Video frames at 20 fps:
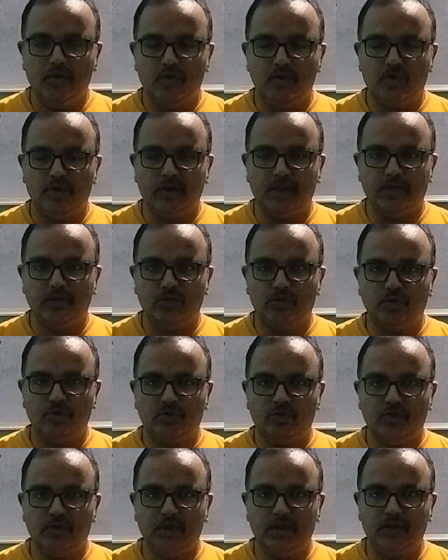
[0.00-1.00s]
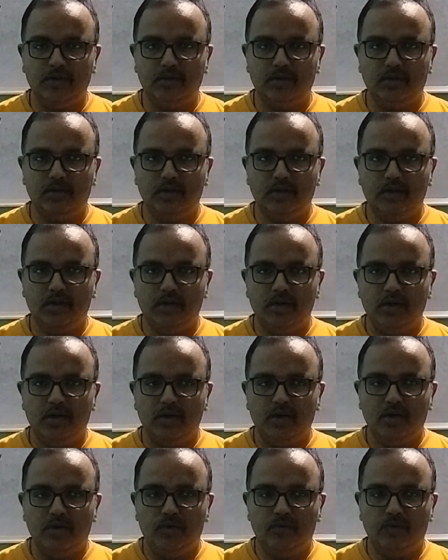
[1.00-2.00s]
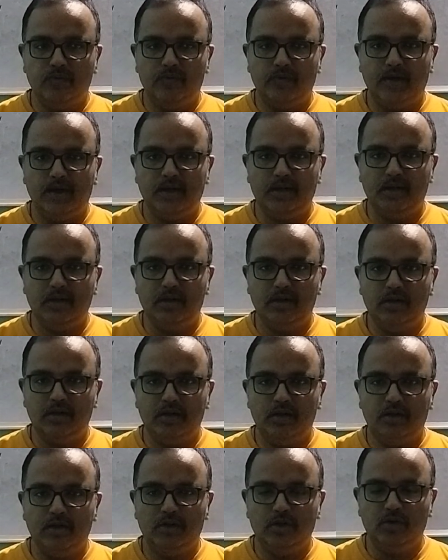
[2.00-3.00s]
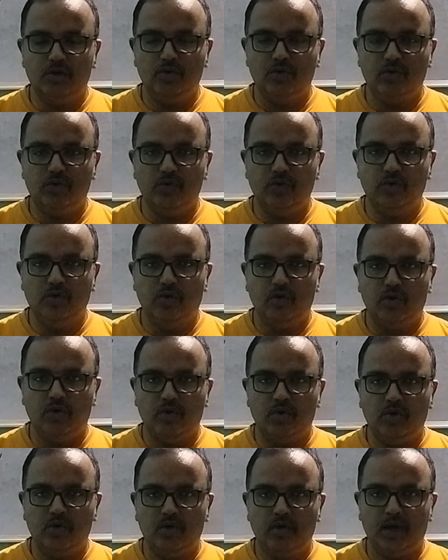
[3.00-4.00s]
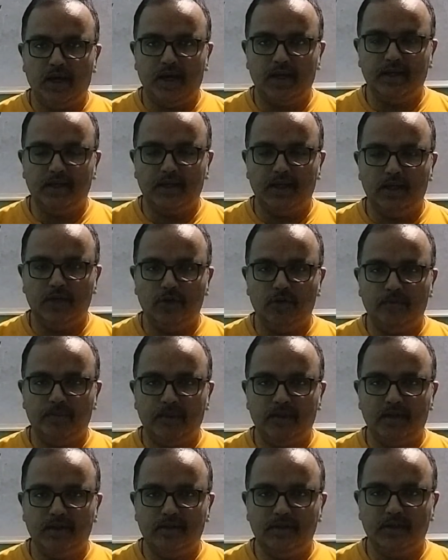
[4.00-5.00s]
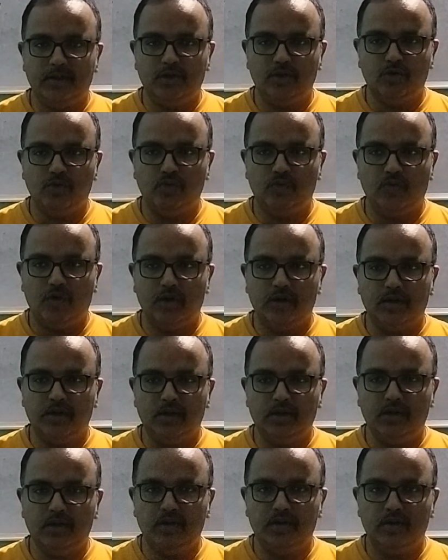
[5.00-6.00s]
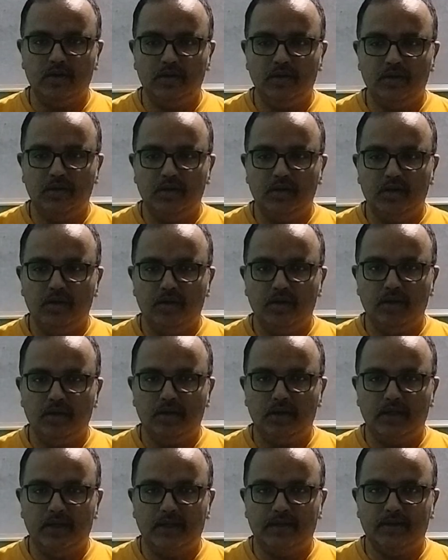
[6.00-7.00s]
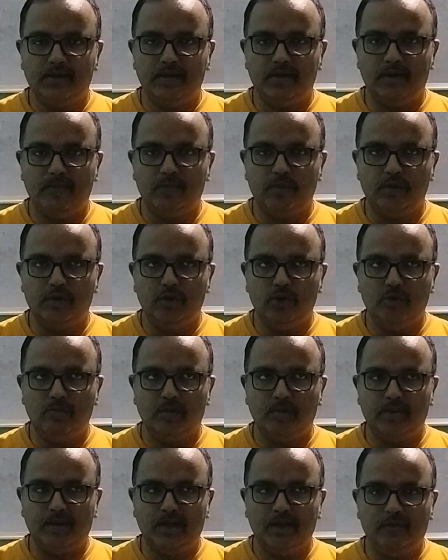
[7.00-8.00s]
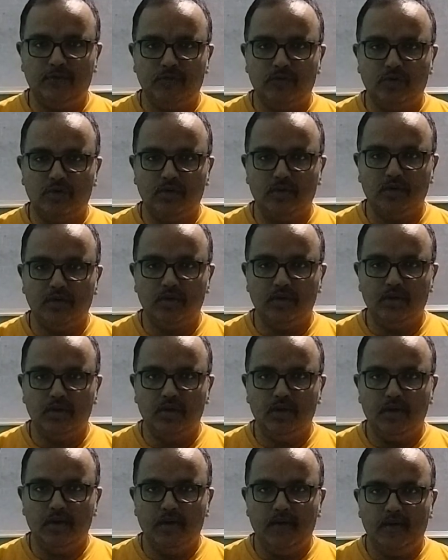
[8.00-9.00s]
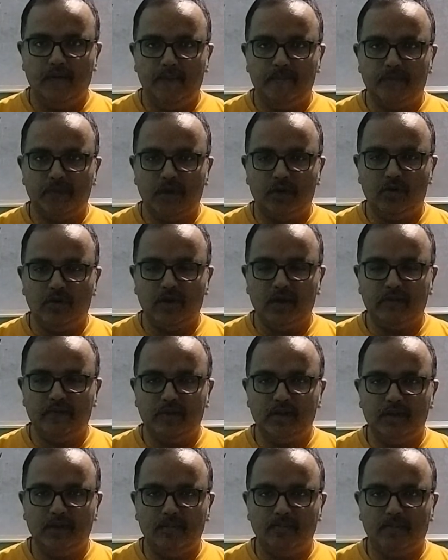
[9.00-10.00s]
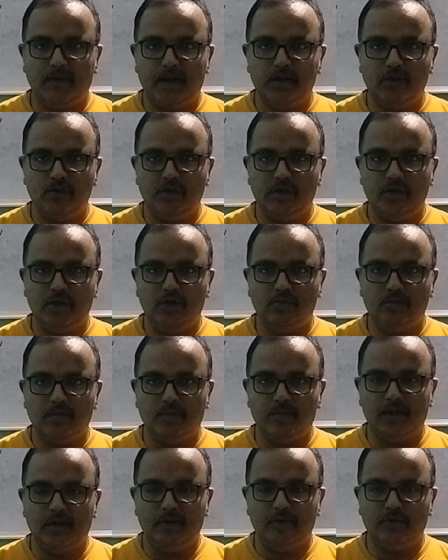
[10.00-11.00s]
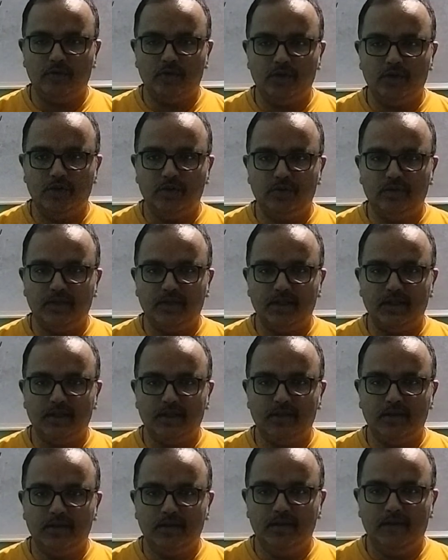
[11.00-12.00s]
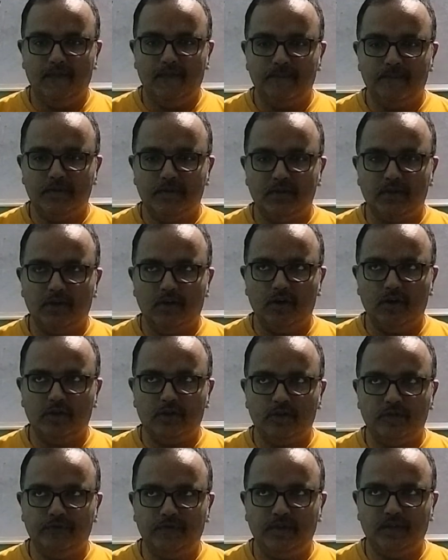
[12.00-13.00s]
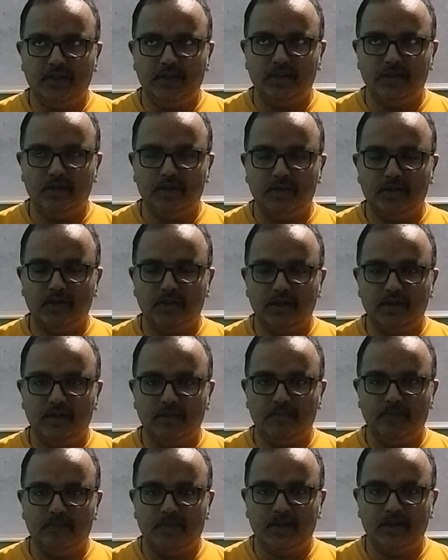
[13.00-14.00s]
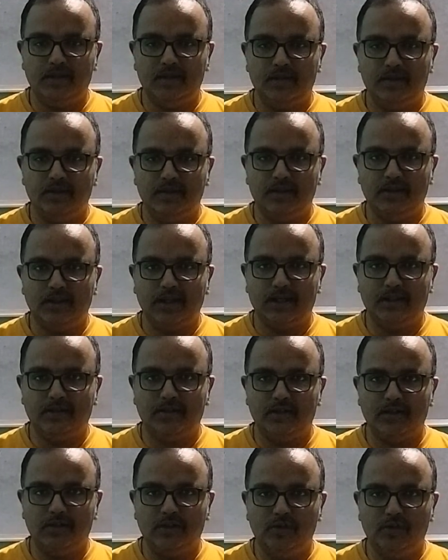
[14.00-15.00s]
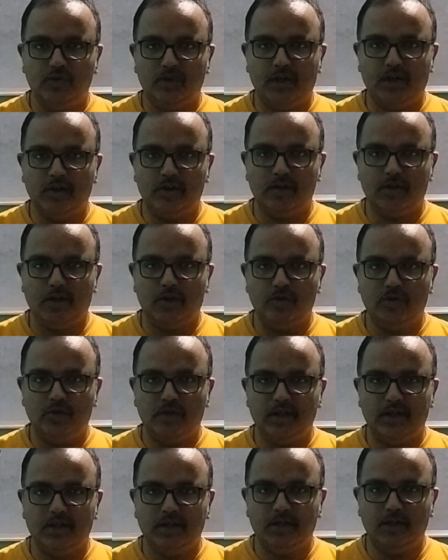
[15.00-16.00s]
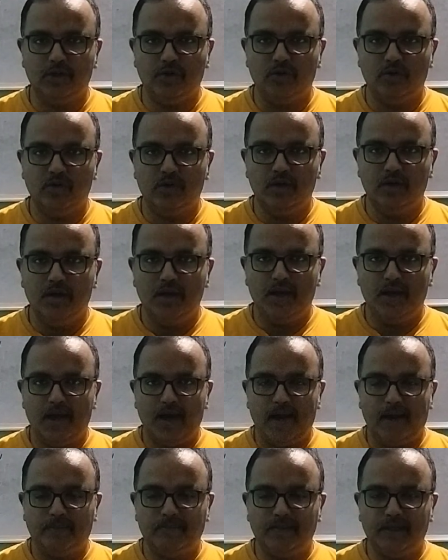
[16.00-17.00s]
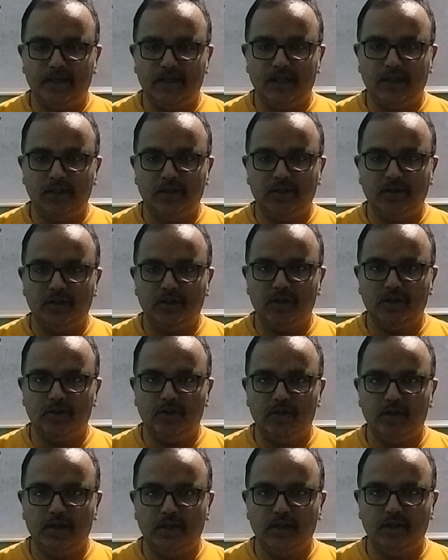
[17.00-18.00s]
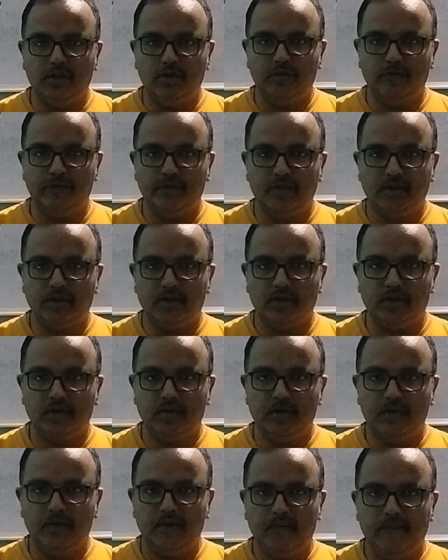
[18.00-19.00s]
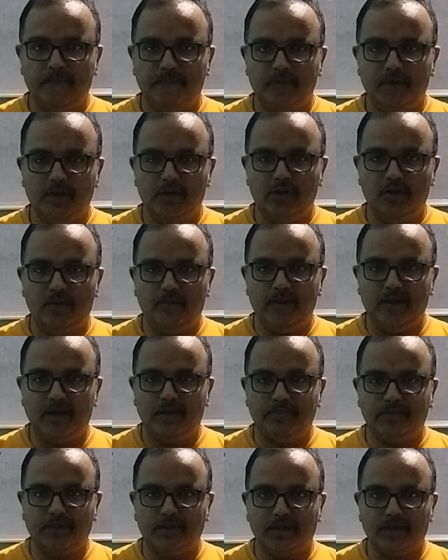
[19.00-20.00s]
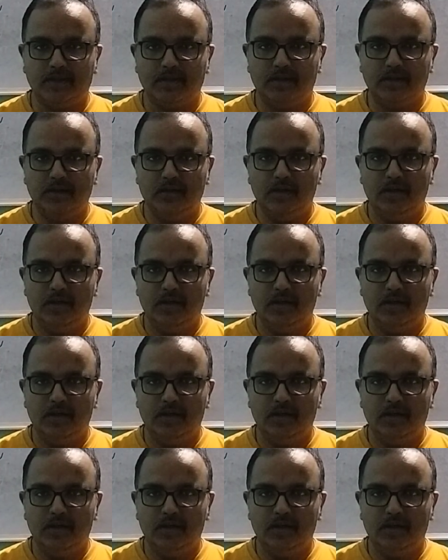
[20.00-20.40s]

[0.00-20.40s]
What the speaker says: Okay, so students, when you go and tell your parents that you want a, let's say, a new mobile phone. Now, and when they buy you a new mobile phone, you see that there's a lot of features in it, but that's it. You cannot download any new application or any new feature. You'll be upset.